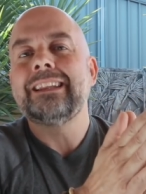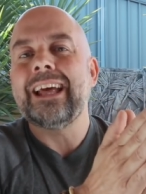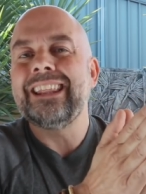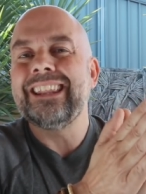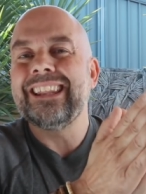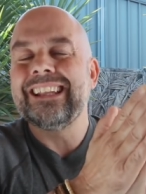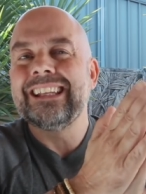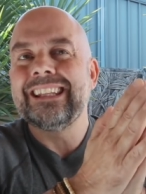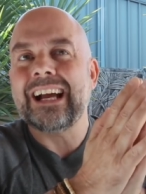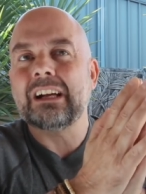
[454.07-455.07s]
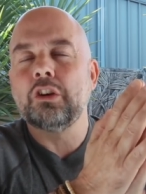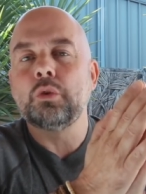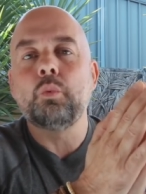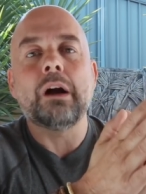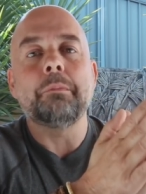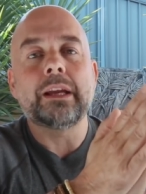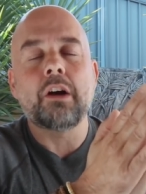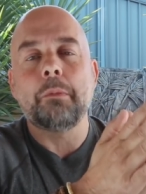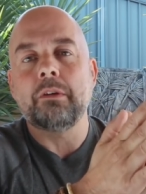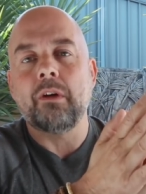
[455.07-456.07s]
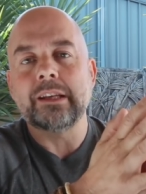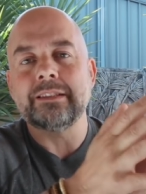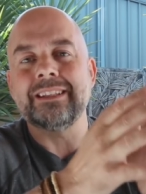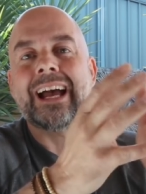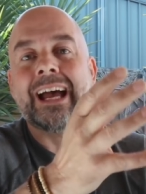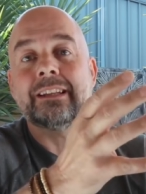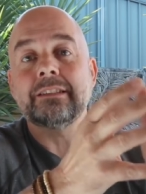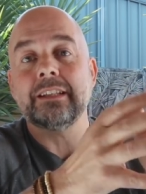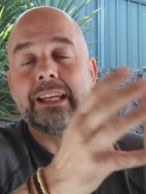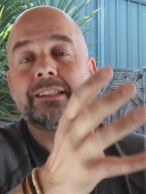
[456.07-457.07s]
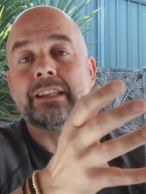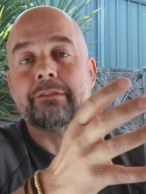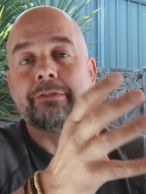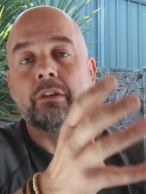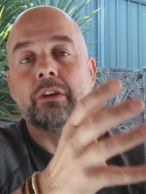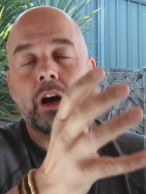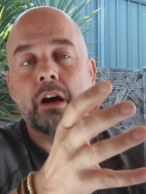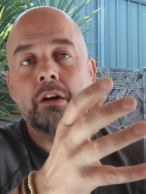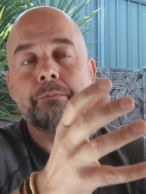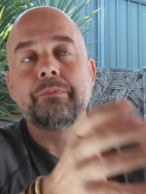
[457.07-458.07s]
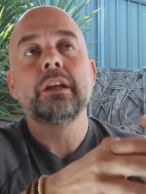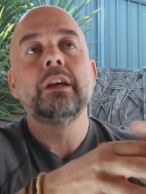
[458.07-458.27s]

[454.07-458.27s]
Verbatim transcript: then that could well be copyrighted. And ET Phone Home